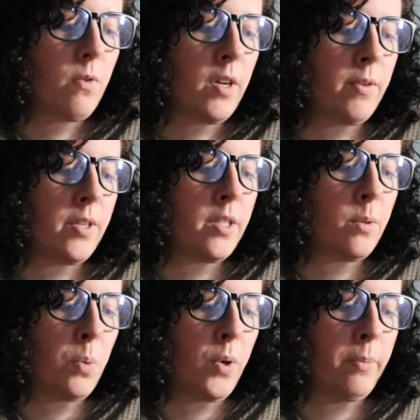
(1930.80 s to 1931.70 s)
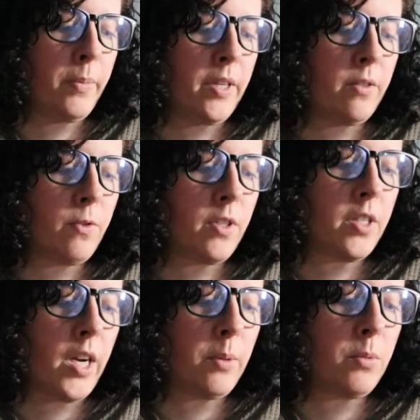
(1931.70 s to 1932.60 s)
For every disappointment, for the
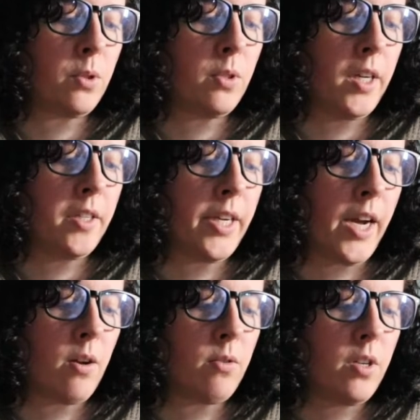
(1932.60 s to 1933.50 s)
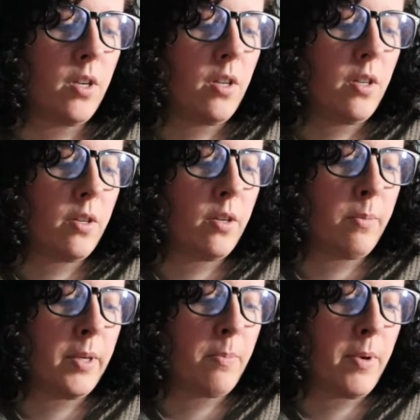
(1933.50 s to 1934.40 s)
times you are let down, there
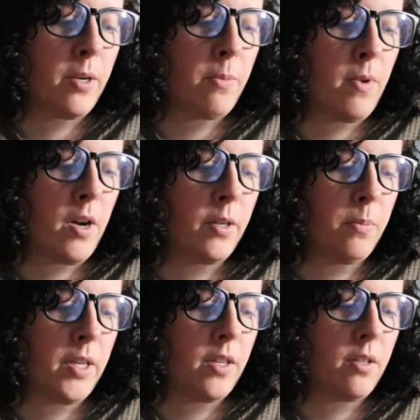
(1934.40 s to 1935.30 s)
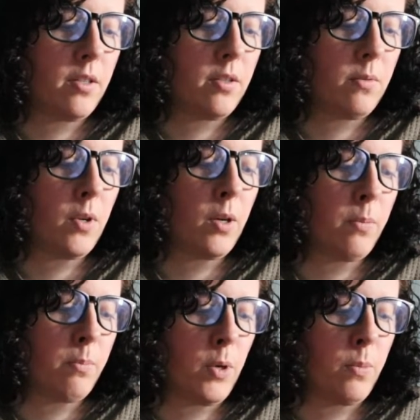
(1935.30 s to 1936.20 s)
will be a better monument
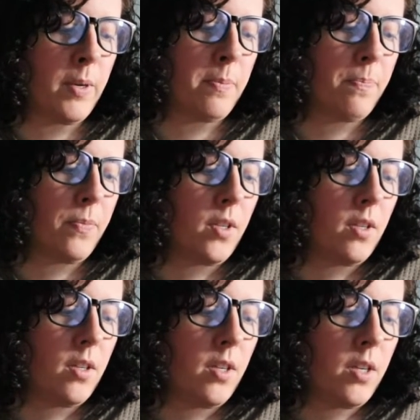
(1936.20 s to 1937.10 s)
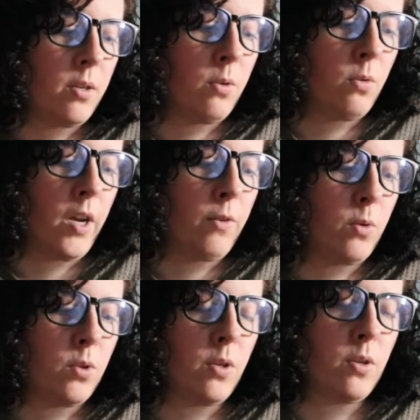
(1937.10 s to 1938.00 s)
or moment, and your
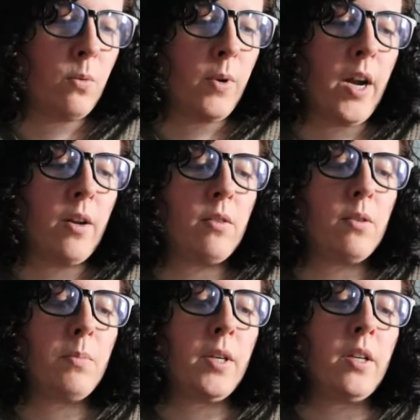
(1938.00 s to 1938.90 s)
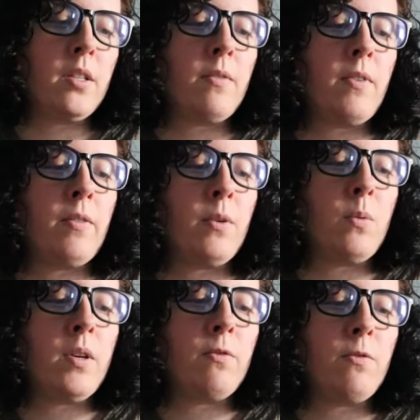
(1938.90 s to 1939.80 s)
life will turn around. Because of
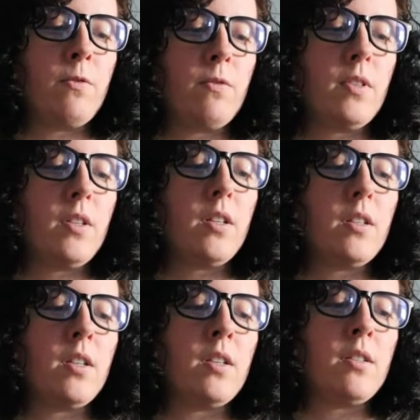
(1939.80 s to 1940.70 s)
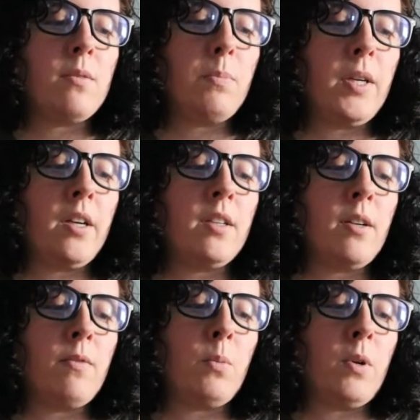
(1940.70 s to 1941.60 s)
everyone f- because,
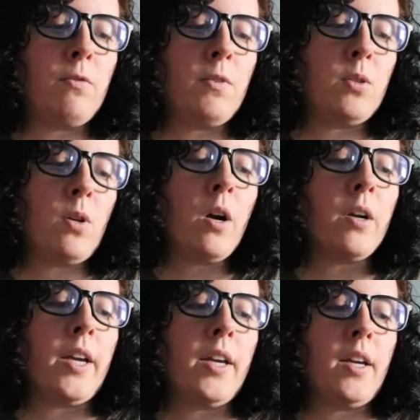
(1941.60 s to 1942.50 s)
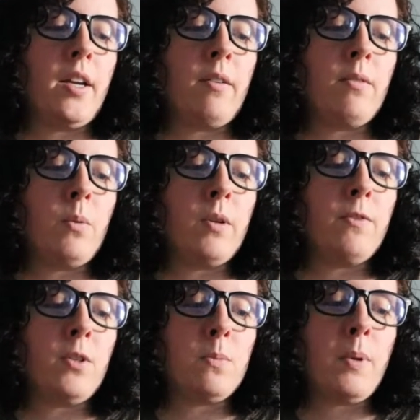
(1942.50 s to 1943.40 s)
because everyone feels heartache and everyone
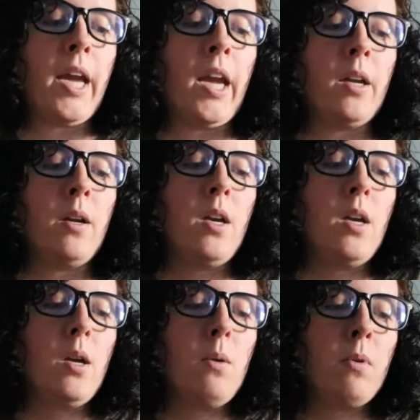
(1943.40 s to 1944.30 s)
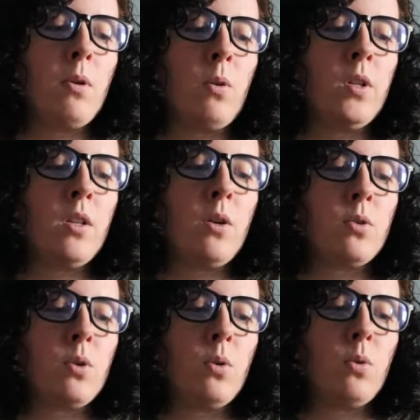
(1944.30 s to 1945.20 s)
feels pain, but only
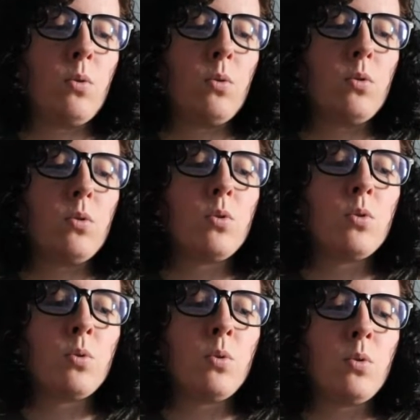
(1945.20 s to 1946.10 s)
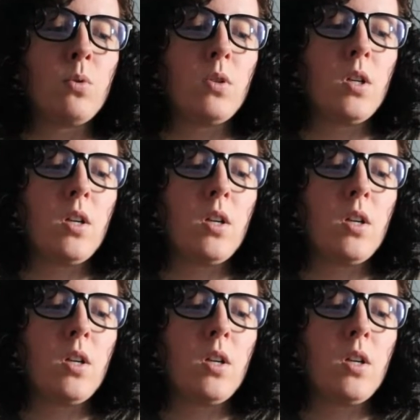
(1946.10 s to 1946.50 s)
those who true